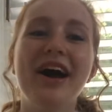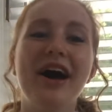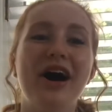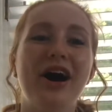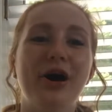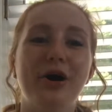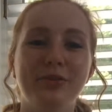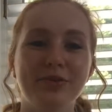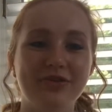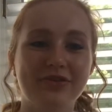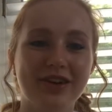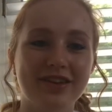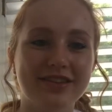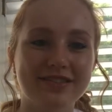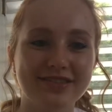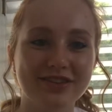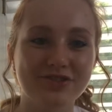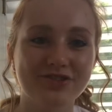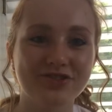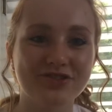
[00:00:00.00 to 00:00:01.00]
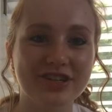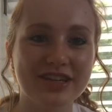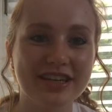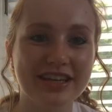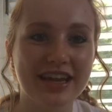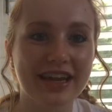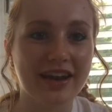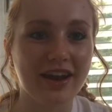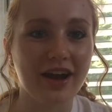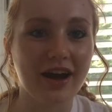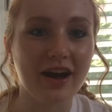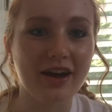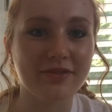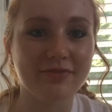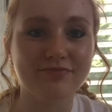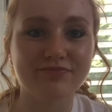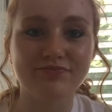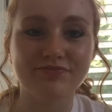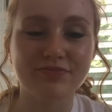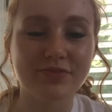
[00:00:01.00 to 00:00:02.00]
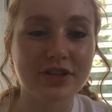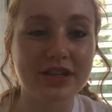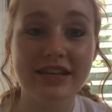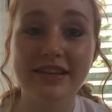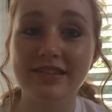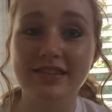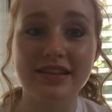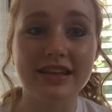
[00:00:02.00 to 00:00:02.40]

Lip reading: I hope you find this interesting, and please